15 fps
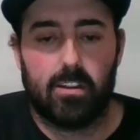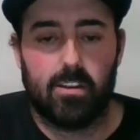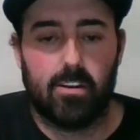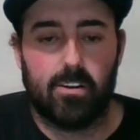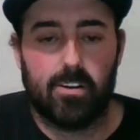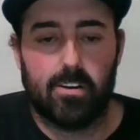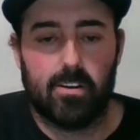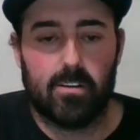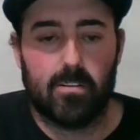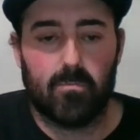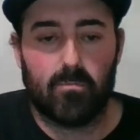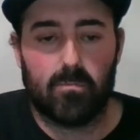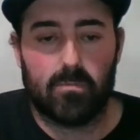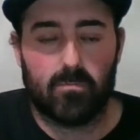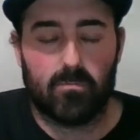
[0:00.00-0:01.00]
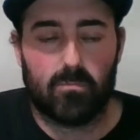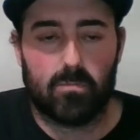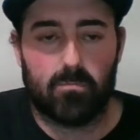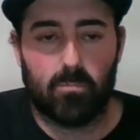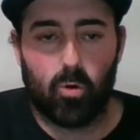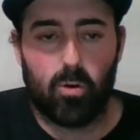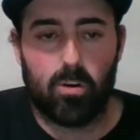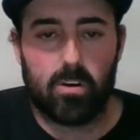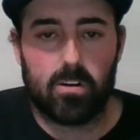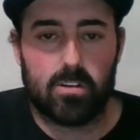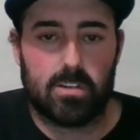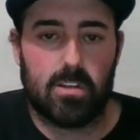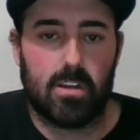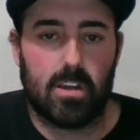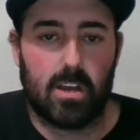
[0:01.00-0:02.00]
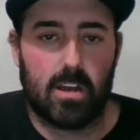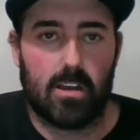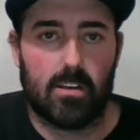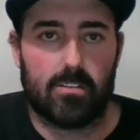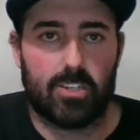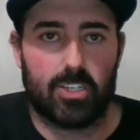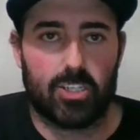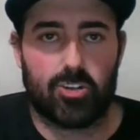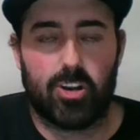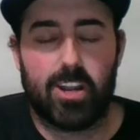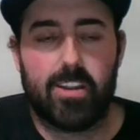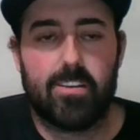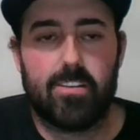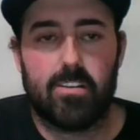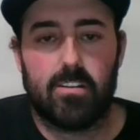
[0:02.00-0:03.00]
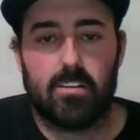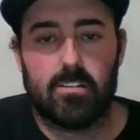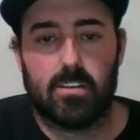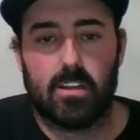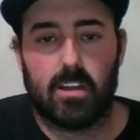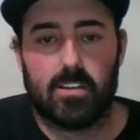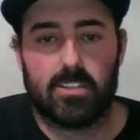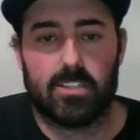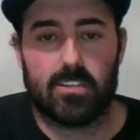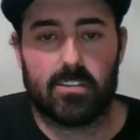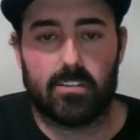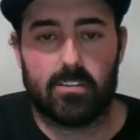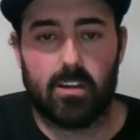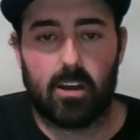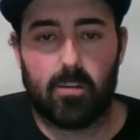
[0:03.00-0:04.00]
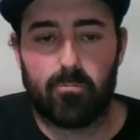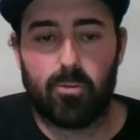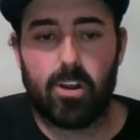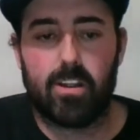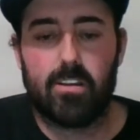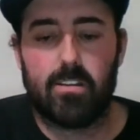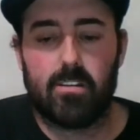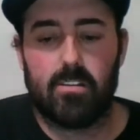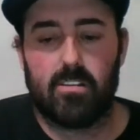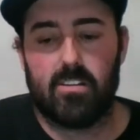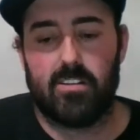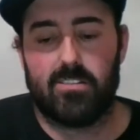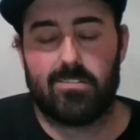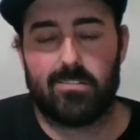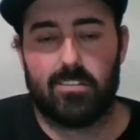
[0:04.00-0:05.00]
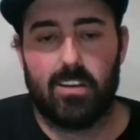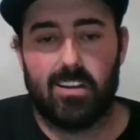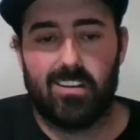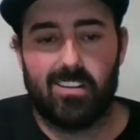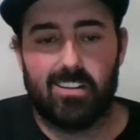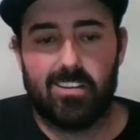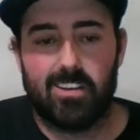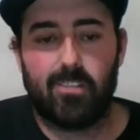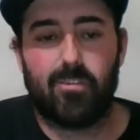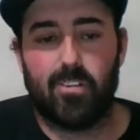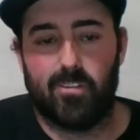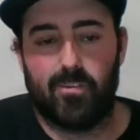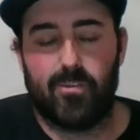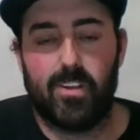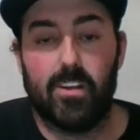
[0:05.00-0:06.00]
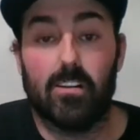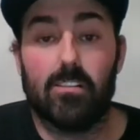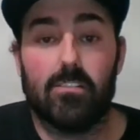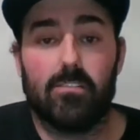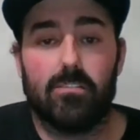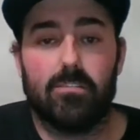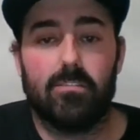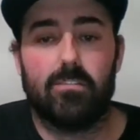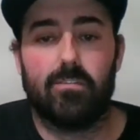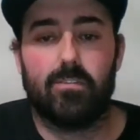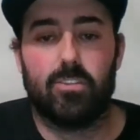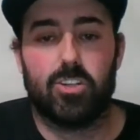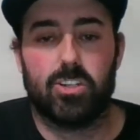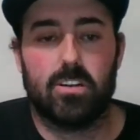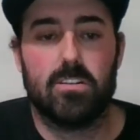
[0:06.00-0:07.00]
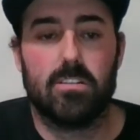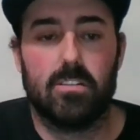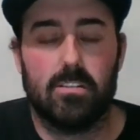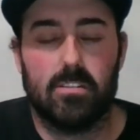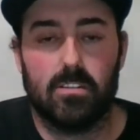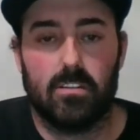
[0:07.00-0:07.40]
you're more straight, sitting upright. It's different feel for sure.